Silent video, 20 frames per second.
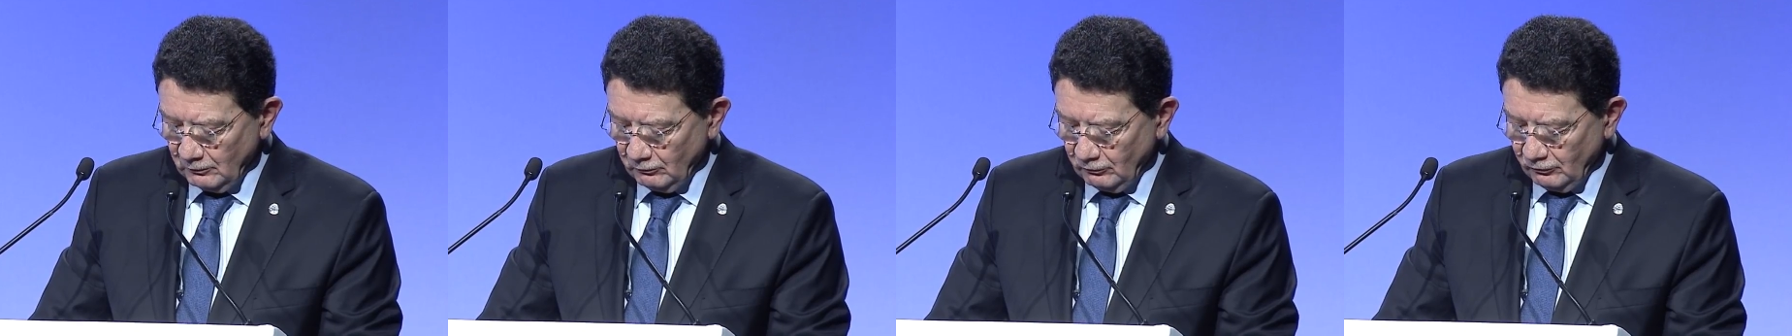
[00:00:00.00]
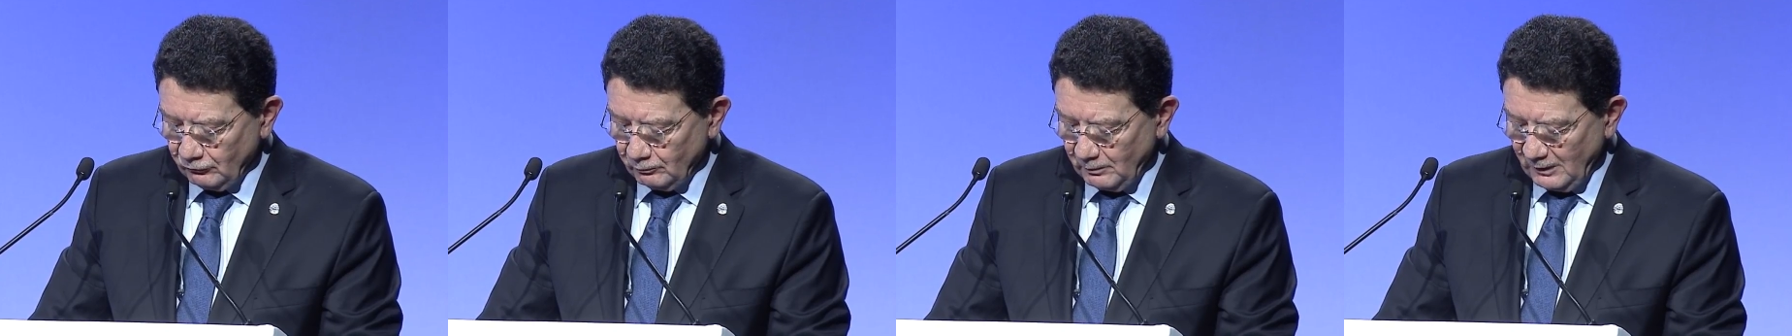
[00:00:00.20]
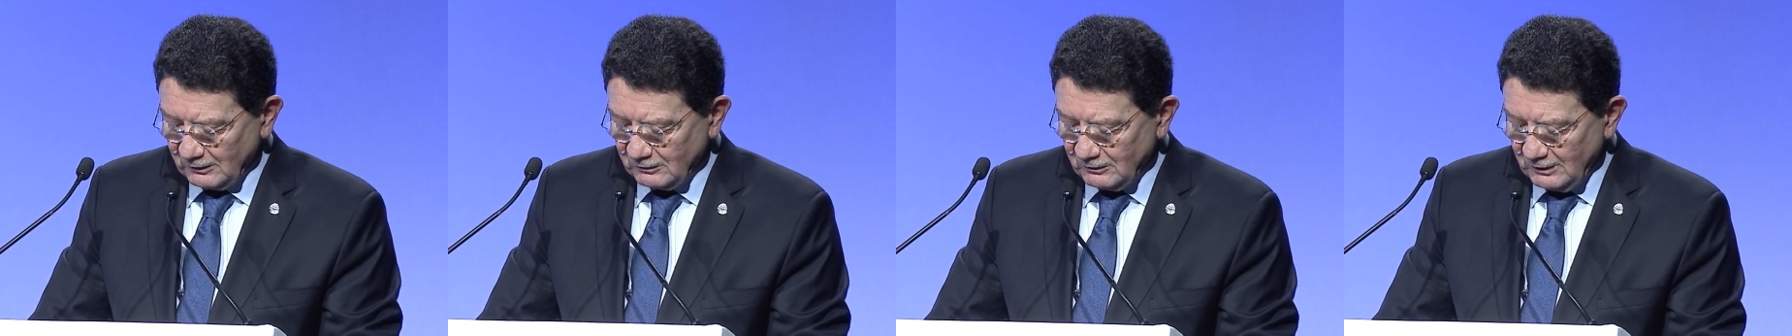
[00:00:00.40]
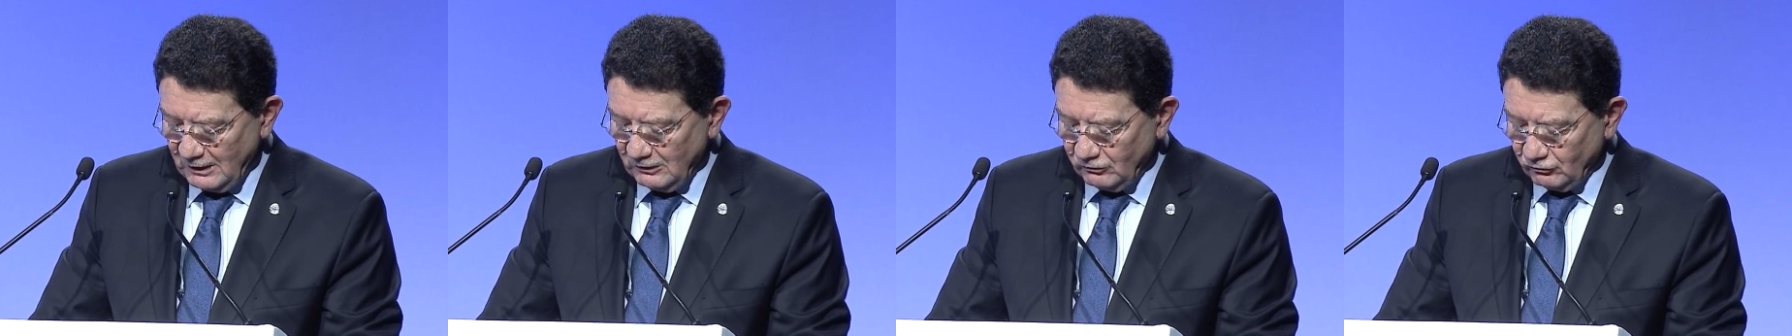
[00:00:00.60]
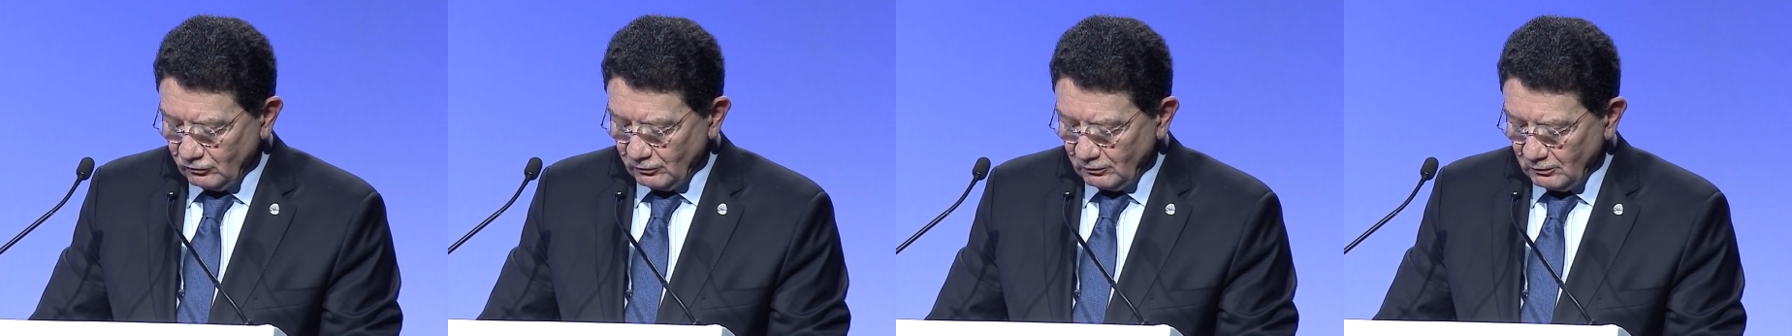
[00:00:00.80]
Respect
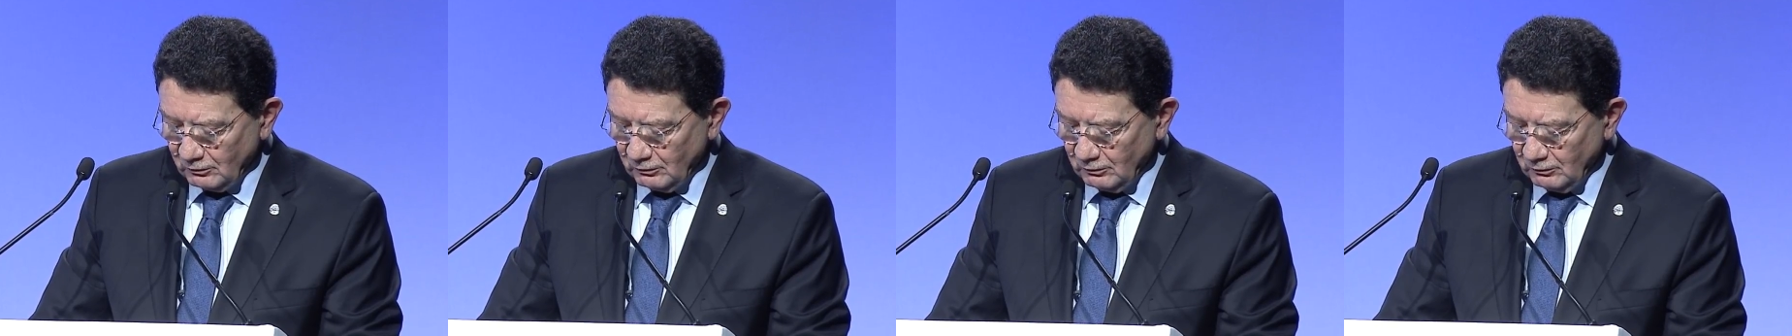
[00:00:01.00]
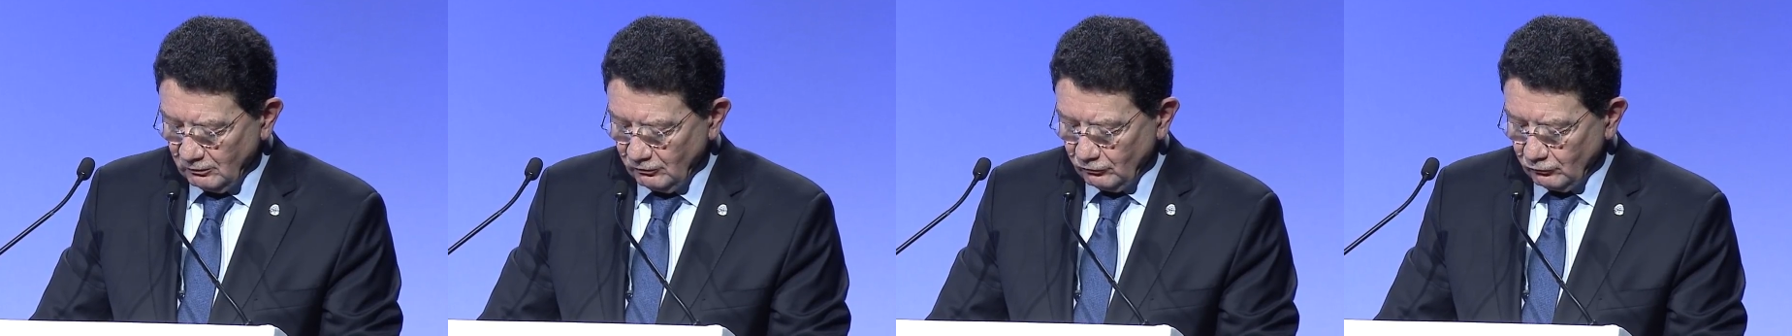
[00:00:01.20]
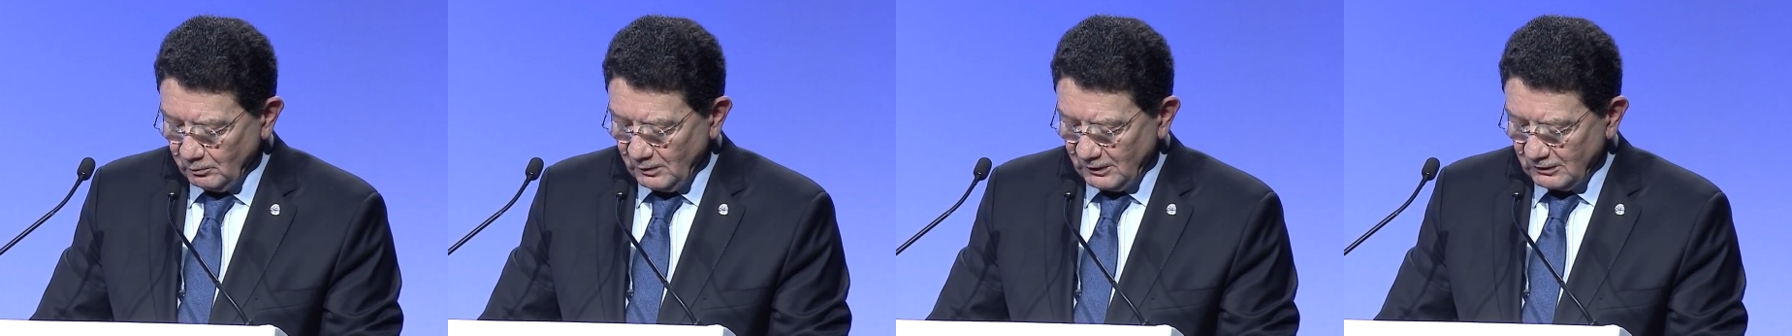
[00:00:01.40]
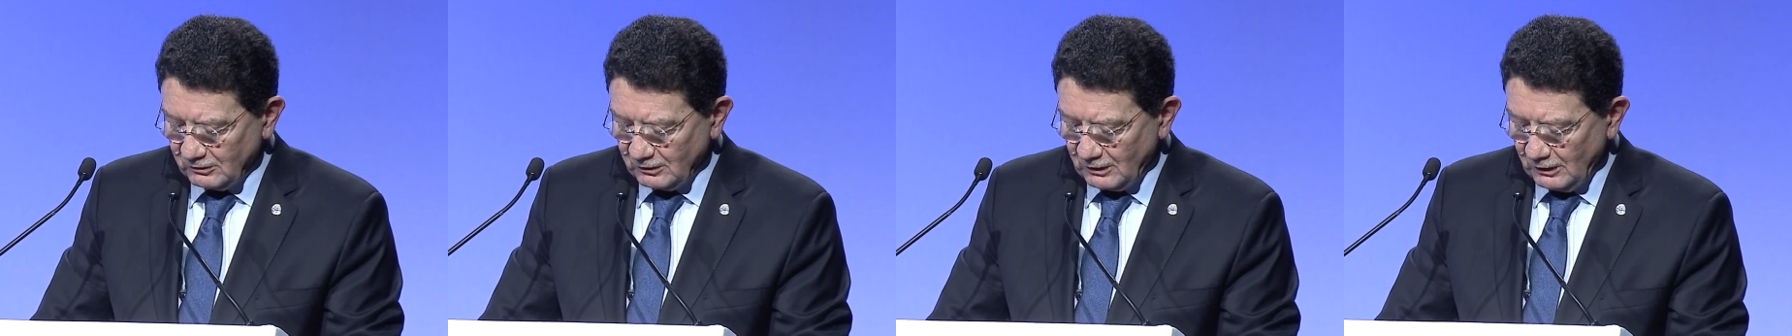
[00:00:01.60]
nature, respect